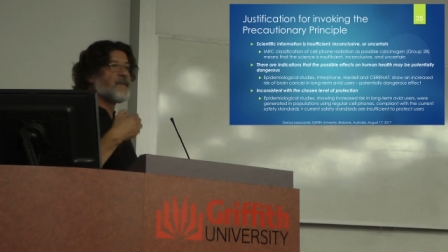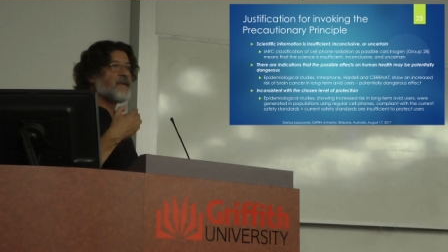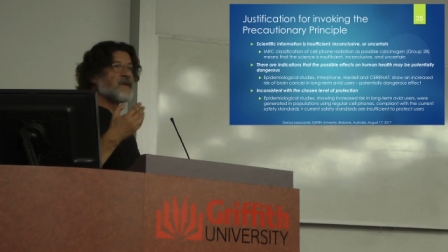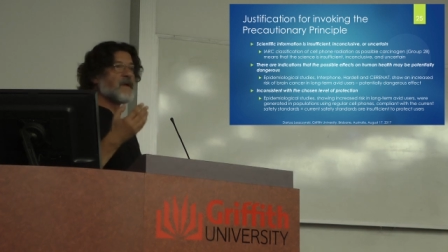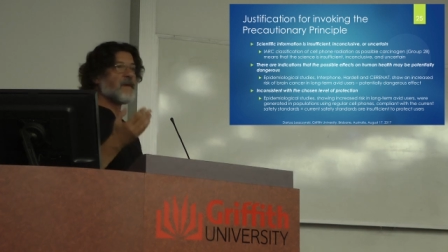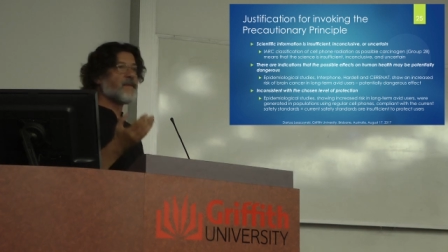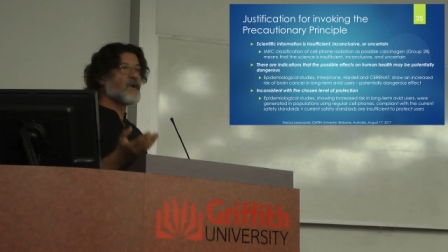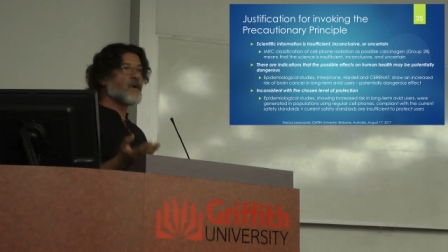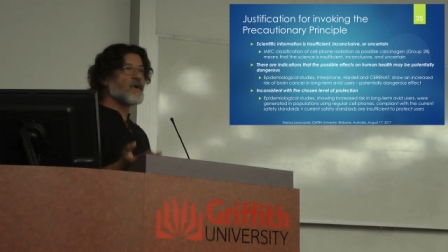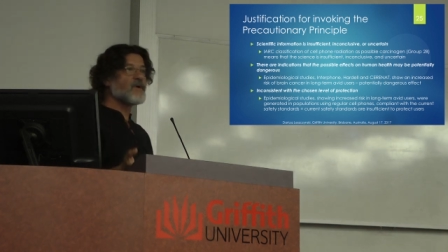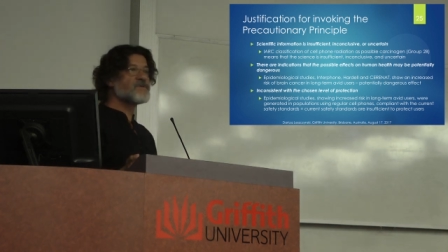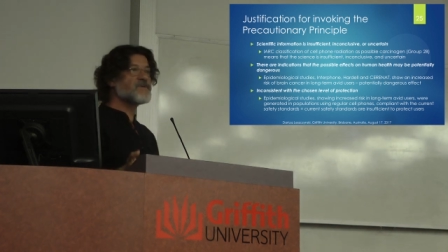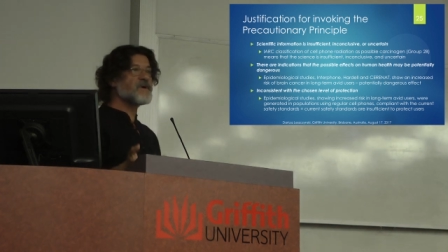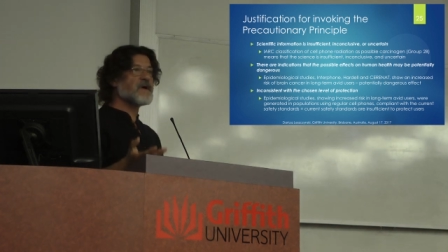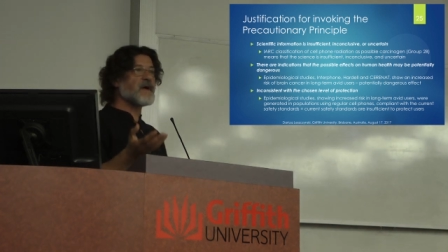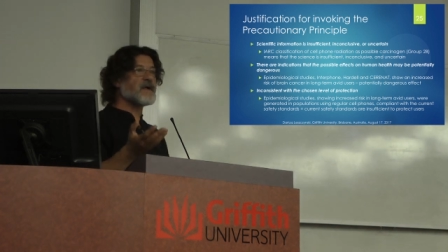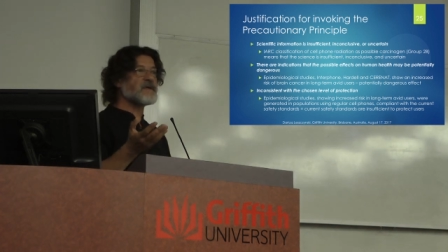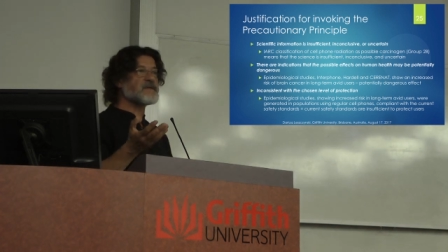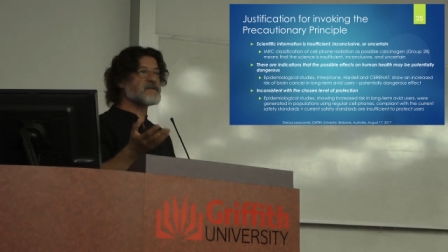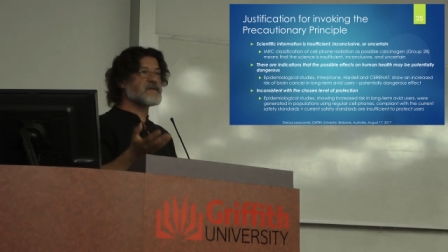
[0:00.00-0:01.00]

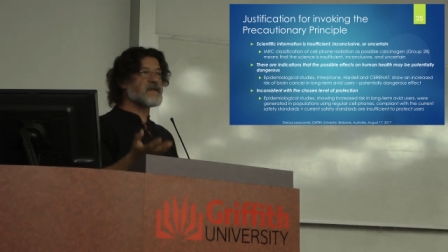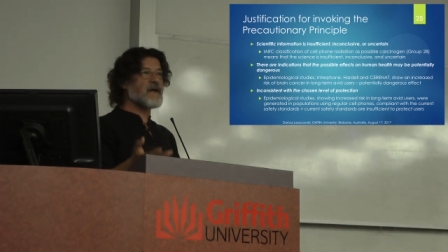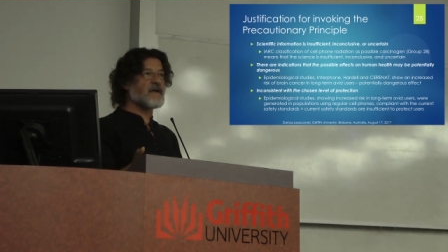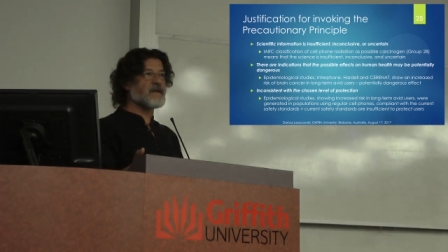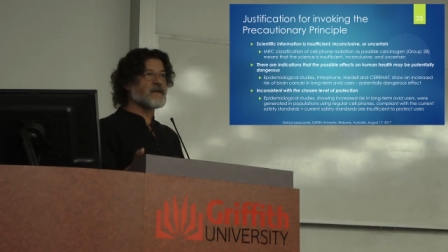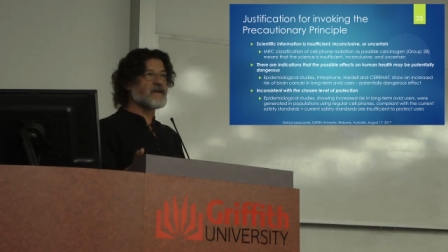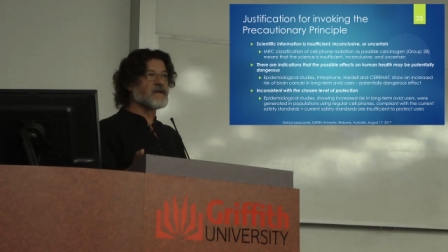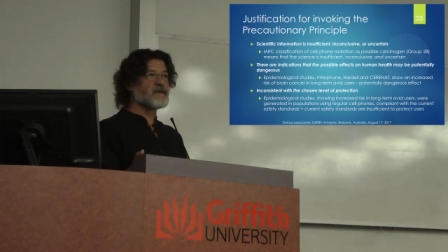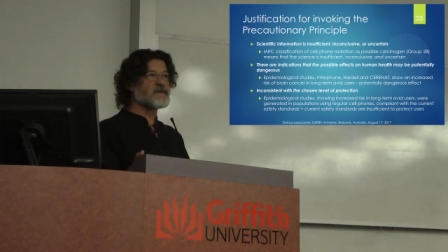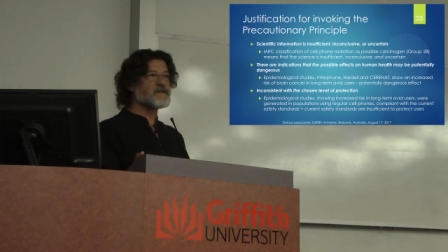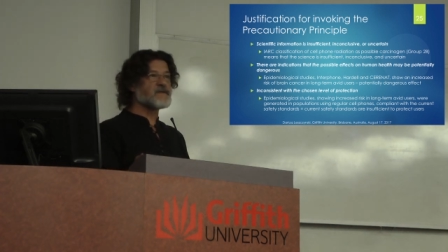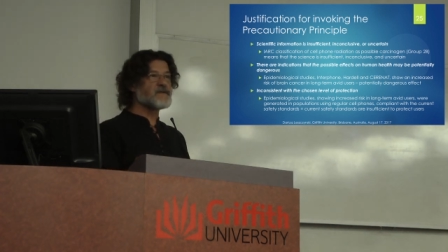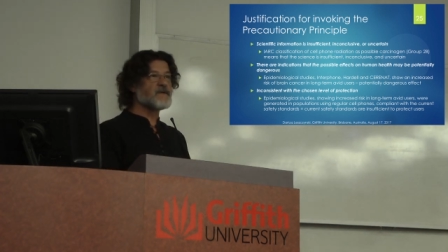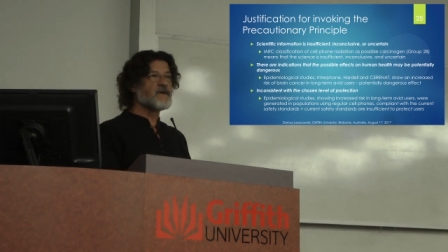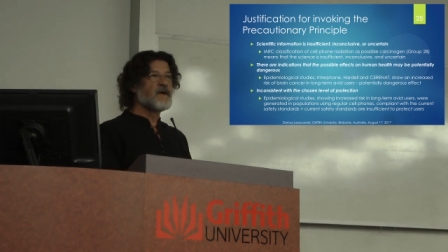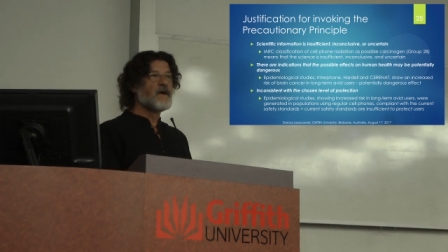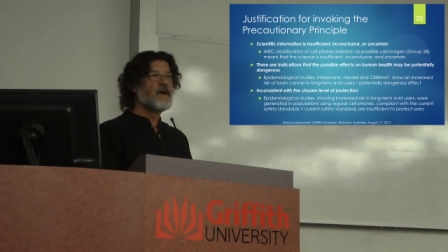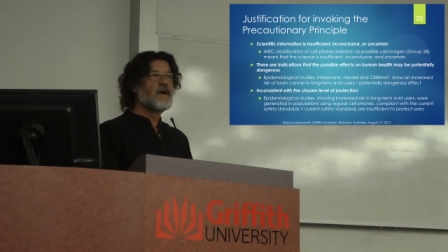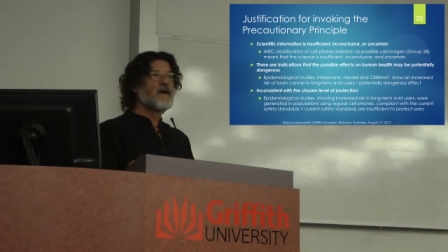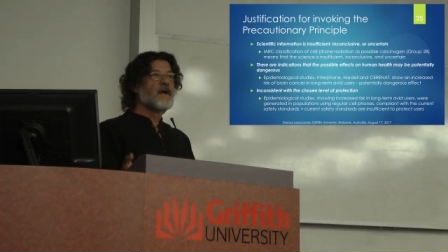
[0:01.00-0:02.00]
Epidemiological studies
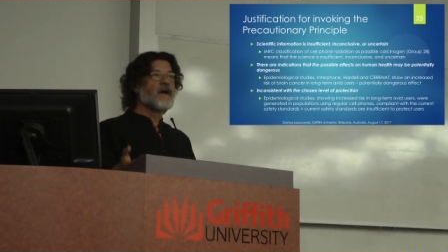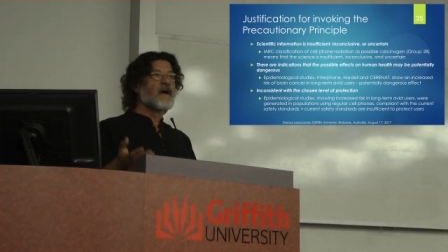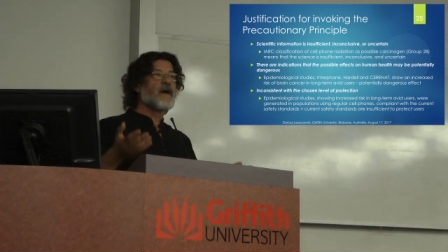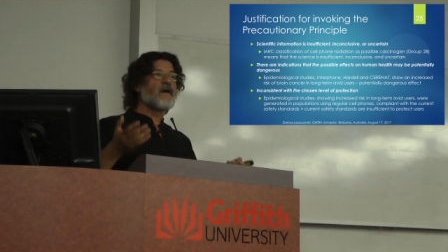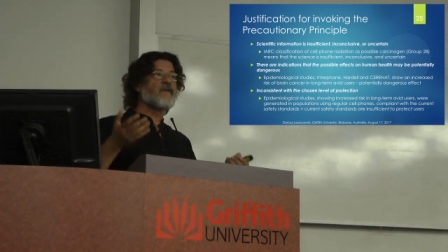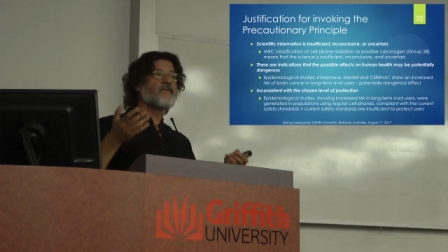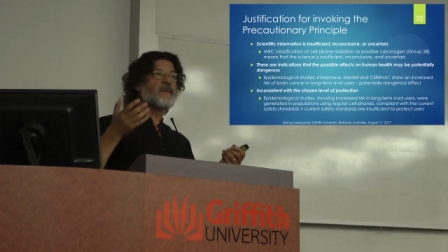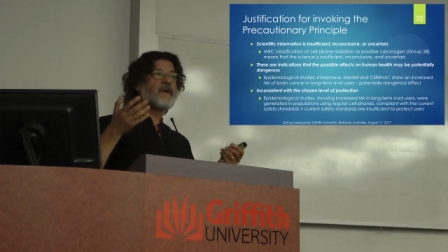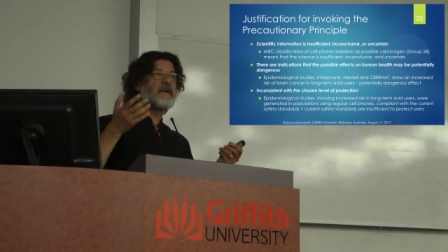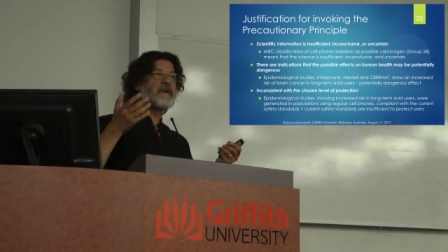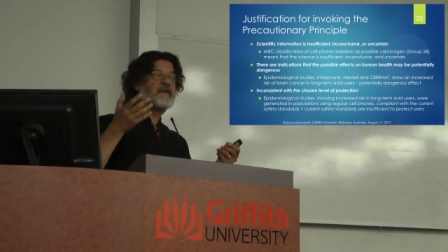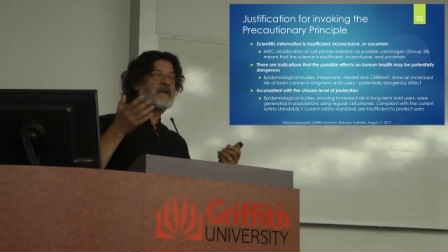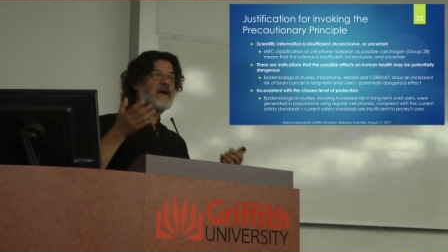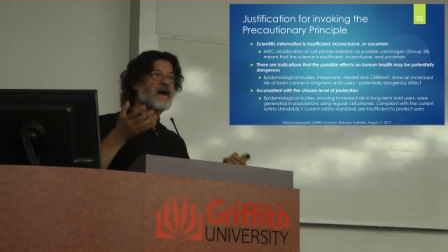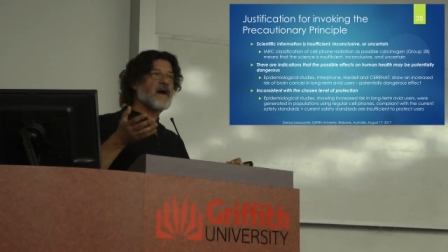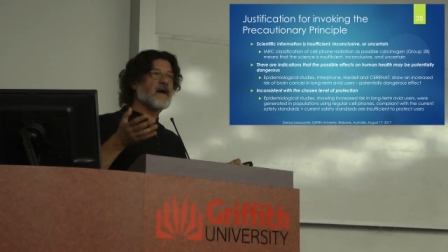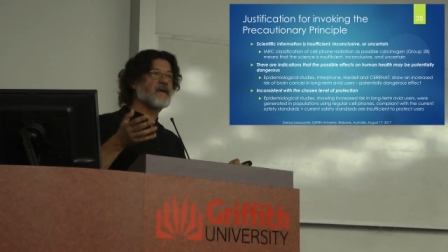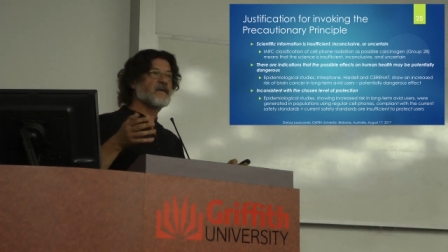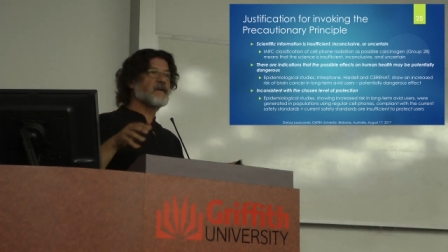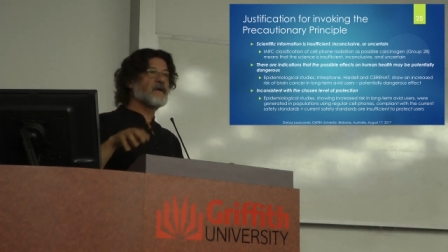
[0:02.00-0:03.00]
have
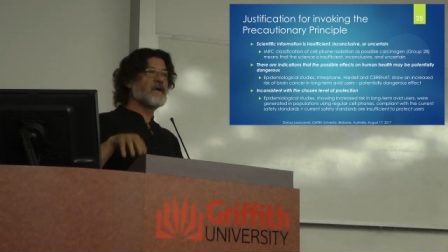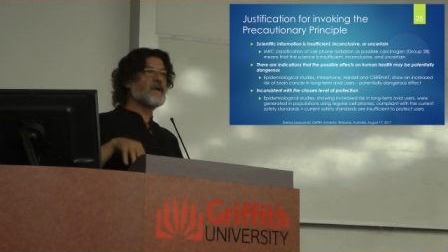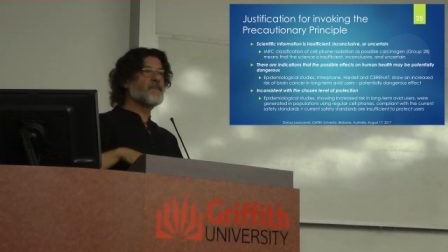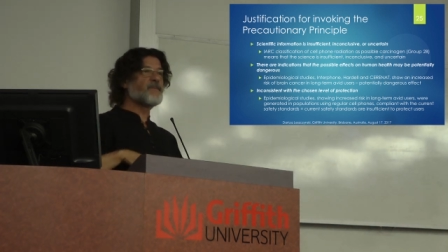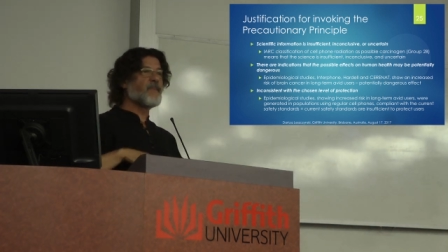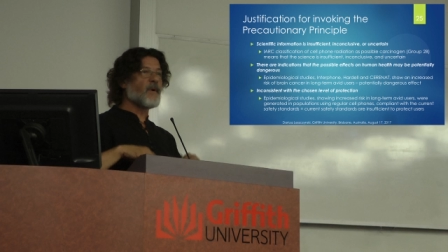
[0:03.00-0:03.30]
been done